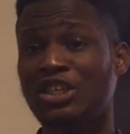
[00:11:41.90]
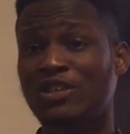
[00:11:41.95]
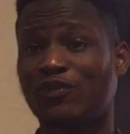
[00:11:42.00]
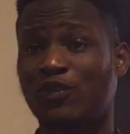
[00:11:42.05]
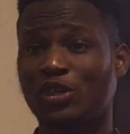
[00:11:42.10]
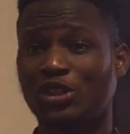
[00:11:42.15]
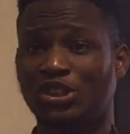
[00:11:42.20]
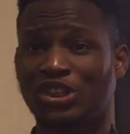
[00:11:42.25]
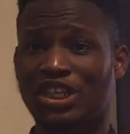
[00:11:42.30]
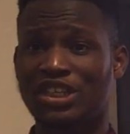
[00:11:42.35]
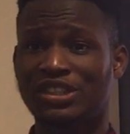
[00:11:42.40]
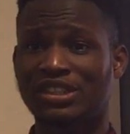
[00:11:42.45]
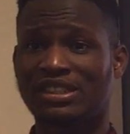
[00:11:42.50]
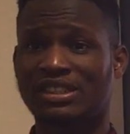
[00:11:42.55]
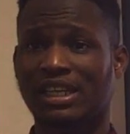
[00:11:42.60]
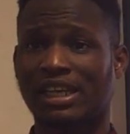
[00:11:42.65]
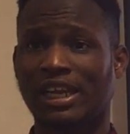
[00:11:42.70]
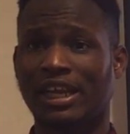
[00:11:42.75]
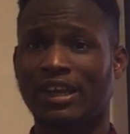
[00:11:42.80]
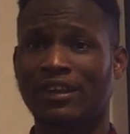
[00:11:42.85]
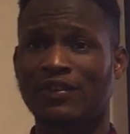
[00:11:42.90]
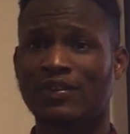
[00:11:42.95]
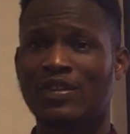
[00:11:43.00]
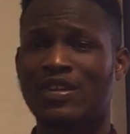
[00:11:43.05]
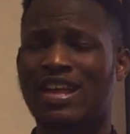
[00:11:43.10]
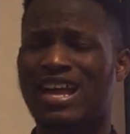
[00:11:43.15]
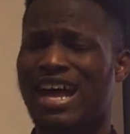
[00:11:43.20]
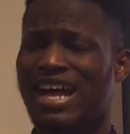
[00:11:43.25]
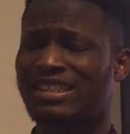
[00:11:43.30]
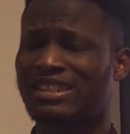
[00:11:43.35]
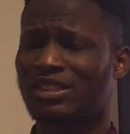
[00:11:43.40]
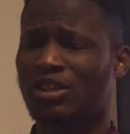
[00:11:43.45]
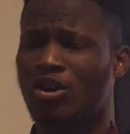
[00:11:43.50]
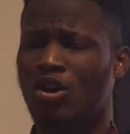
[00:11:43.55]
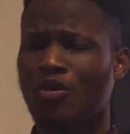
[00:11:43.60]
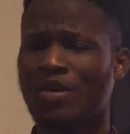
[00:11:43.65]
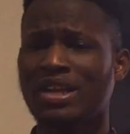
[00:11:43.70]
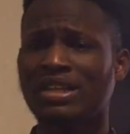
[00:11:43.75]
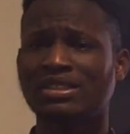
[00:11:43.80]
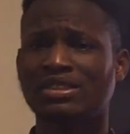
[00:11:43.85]
for change is clear, as the
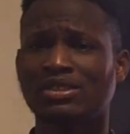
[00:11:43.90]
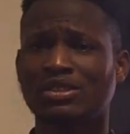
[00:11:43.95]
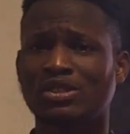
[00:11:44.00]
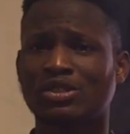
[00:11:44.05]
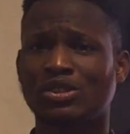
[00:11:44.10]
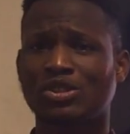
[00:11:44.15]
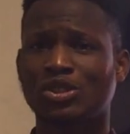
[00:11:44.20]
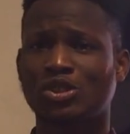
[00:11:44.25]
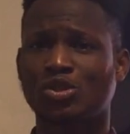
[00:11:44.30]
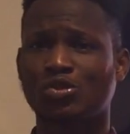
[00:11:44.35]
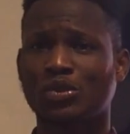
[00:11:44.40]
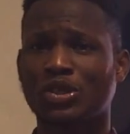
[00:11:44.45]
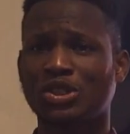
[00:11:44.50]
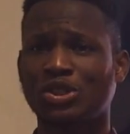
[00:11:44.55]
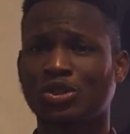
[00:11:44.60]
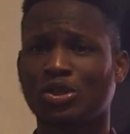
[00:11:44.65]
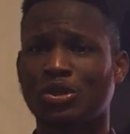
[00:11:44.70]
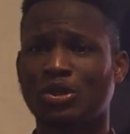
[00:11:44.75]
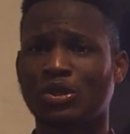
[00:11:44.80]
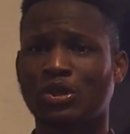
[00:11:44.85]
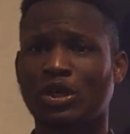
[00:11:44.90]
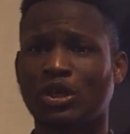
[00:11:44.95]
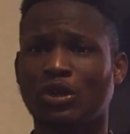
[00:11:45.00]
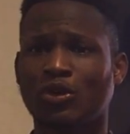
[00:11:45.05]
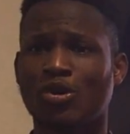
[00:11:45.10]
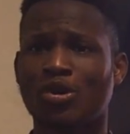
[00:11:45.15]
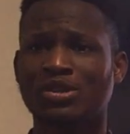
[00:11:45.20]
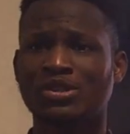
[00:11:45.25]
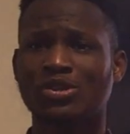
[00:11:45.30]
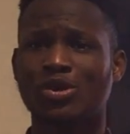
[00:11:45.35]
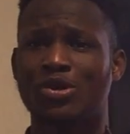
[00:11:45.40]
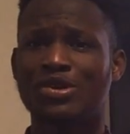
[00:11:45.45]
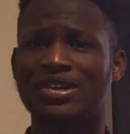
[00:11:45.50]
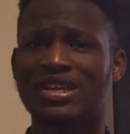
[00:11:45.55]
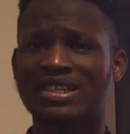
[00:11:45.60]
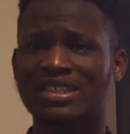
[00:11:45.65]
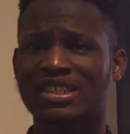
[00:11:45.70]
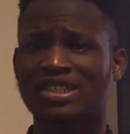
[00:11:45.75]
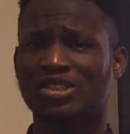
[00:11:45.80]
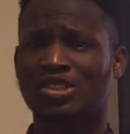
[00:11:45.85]
current situation causes
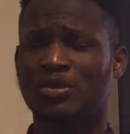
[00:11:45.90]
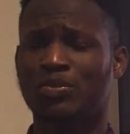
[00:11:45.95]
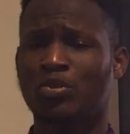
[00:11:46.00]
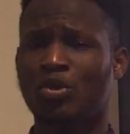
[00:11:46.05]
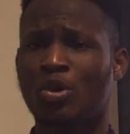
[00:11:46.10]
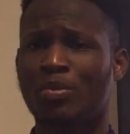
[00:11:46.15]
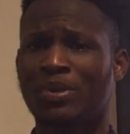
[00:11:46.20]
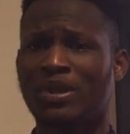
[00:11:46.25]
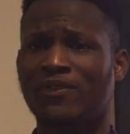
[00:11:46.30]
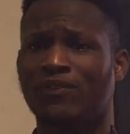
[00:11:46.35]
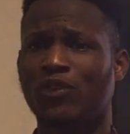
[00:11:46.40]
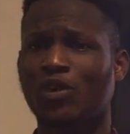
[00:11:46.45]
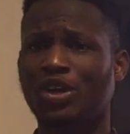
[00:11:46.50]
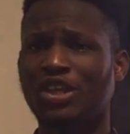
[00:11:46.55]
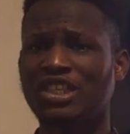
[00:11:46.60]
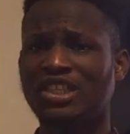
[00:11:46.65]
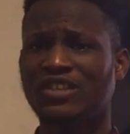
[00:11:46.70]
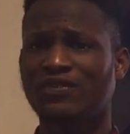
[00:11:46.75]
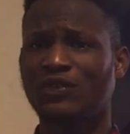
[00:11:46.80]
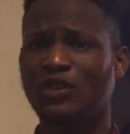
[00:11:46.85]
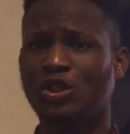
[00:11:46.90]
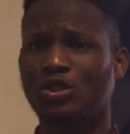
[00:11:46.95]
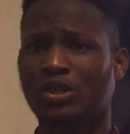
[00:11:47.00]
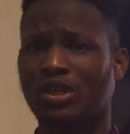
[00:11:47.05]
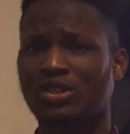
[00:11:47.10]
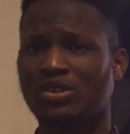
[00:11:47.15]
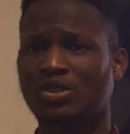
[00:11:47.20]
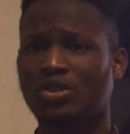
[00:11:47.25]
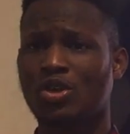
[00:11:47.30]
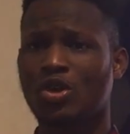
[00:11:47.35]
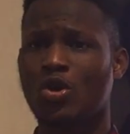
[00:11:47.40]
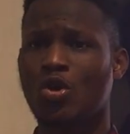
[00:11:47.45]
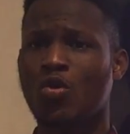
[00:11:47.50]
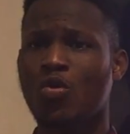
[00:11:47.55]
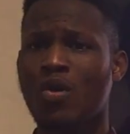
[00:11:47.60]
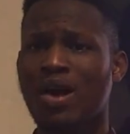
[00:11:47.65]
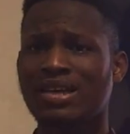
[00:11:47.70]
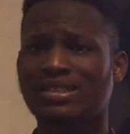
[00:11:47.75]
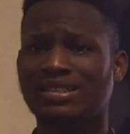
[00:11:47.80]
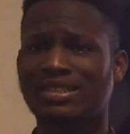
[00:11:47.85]
unnecessary problems for individuals
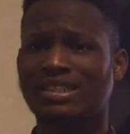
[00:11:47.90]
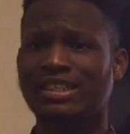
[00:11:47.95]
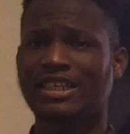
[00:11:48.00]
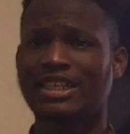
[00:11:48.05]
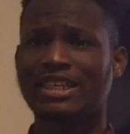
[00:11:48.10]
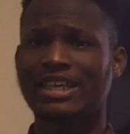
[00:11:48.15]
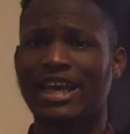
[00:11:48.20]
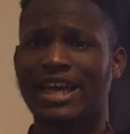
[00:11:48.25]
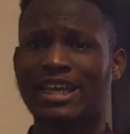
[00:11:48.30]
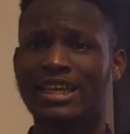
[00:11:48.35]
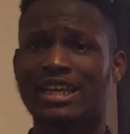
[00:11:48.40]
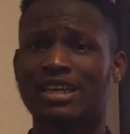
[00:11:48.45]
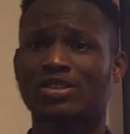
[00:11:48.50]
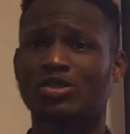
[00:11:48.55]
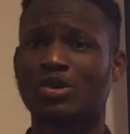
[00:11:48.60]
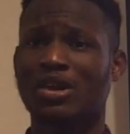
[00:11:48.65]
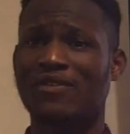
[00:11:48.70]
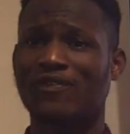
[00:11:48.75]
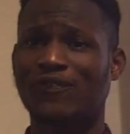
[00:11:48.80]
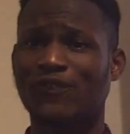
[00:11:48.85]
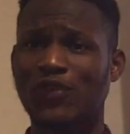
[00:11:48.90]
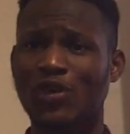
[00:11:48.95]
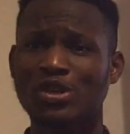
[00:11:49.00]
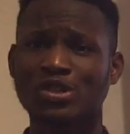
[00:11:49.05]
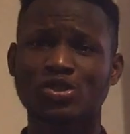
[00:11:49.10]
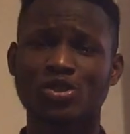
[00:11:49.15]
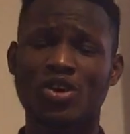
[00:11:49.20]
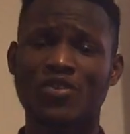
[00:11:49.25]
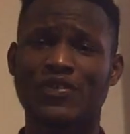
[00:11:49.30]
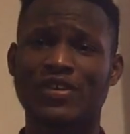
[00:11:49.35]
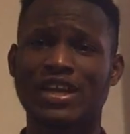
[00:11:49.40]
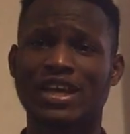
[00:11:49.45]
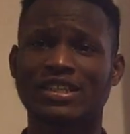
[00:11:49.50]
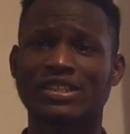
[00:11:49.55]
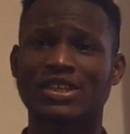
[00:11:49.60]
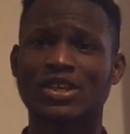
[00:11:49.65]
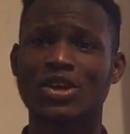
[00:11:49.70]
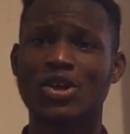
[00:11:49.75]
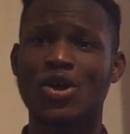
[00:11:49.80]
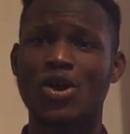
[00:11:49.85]
who are seeking either to enforce
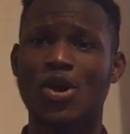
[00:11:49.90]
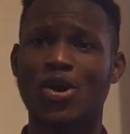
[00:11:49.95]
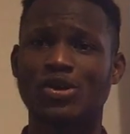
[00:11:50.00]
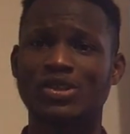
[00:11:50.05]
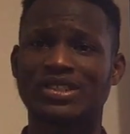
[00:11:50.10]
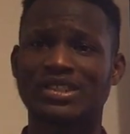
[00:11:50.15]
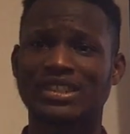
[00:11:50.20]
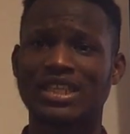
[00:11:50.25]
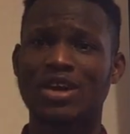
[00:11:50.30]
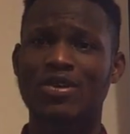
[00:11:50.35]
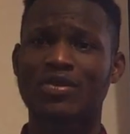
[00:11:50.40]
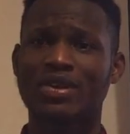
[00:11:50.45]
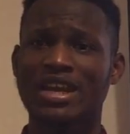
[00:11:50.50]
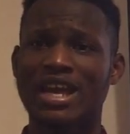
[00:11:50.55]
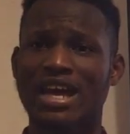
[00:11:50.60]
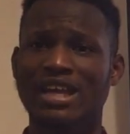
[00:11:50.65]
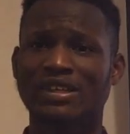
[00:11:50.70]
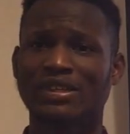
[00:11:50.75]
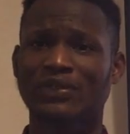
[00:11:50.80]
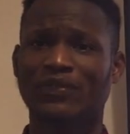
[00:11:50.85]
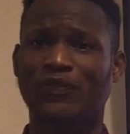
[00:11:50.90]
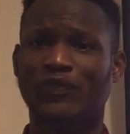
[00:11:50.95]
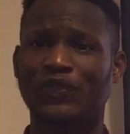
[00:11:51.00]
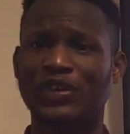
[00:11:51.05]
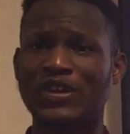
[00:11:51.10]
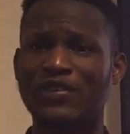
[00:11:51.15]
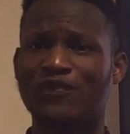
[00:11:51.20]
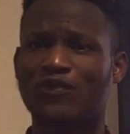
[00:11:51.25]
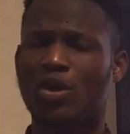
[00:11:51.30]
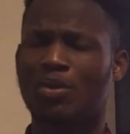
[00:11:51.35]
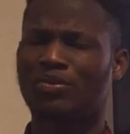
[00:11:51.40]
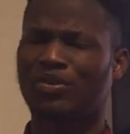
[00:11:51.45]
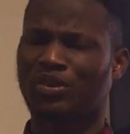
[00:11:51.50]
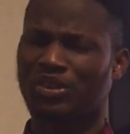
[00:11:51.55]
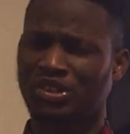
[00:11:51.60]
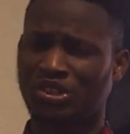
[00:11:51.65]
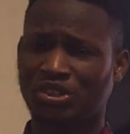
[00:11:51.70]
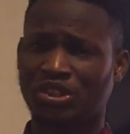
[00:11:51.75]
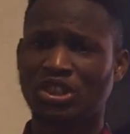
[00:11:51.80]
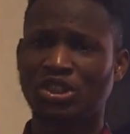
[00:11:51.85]
covenant or sell land free from the
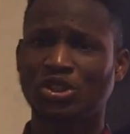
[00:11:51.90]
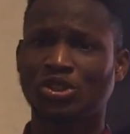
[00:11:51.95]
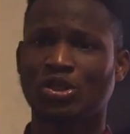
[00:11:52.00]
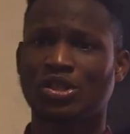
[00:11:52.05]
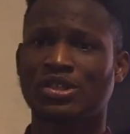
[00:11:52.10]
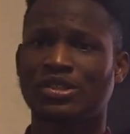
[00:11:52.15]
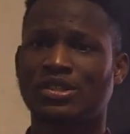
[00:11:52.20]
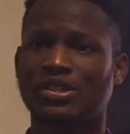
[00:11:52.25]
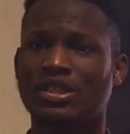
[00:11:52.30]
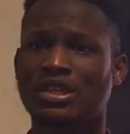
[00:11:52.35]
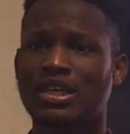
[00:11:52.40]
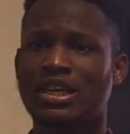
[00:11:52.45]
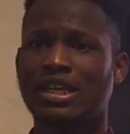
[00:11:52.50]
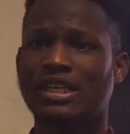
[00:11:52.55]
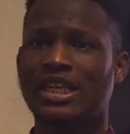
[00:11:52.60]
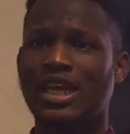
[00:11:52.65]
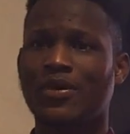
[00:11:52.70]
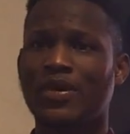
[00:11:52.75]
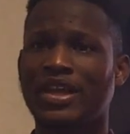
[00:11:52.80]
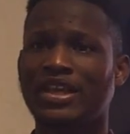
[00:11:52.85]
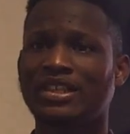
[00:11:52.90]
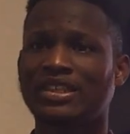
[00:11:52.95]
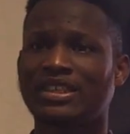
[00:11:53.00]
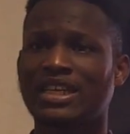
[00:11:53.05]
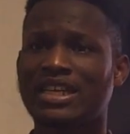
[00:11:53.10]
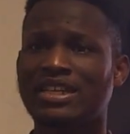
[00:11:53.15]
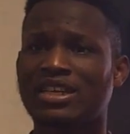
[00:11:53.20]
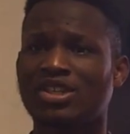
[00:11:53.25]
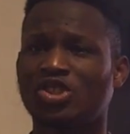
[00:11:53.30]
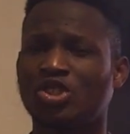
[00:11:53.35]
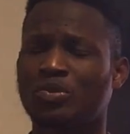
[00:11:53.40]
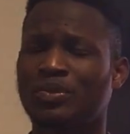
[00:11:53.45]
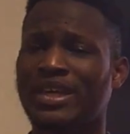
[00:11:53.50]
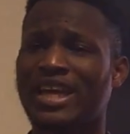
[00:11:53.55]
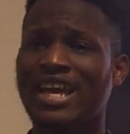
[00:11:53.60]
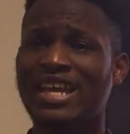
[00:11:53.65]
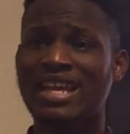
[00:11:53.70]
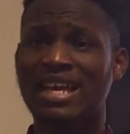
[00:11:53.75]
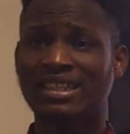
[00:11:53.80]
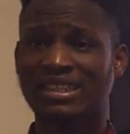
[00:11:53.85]
restrictions that were intended to be
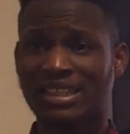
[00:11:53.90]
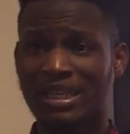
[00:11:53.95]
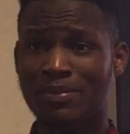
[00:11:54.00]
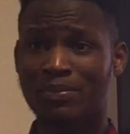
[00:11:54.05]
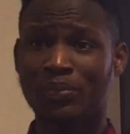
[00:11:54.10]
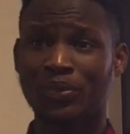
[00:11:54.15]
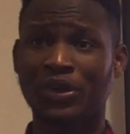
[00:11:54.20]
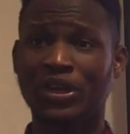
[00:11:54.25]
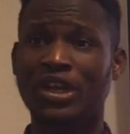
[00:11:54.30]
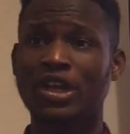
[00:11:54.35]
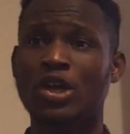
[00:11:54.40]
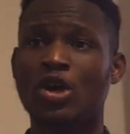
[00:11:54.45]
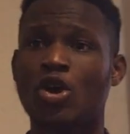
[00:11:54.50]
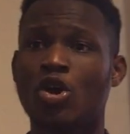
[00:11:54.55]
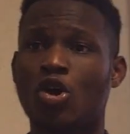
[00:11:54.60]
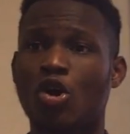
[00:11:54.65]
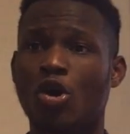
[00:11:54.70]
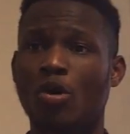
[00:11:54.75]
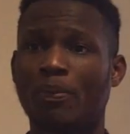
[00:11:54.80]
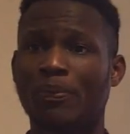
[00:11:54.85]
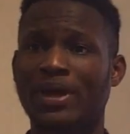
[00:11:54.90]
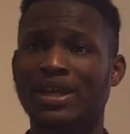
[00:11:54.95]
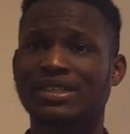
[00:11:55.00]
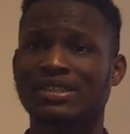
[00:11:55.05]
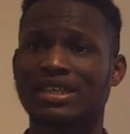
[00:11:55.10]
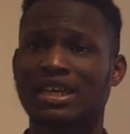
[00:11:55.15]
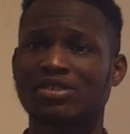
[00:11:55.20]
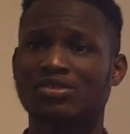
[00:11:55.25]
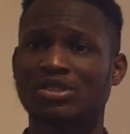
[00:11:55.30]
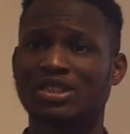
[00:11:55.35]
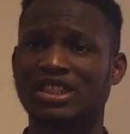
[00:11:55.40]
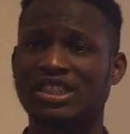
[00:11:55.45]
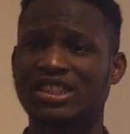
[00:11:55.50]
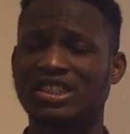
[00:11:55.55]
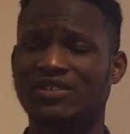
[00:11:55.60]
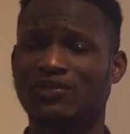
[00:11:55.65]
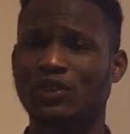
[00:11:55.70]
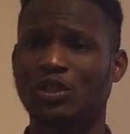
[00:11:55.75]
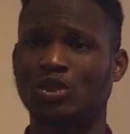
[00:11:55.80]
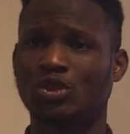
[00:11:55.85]
either temporary or personal to the
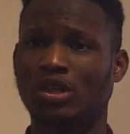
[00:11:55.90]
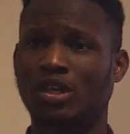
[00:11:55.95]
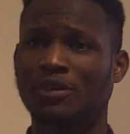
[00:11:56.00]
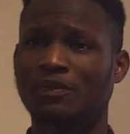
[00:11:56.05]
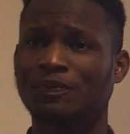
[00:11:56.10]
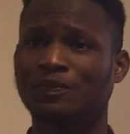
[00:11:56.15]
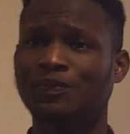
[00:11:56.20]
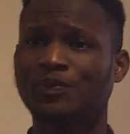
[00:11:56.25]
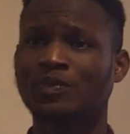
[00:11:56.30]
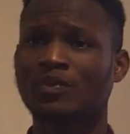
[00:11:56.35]
individual.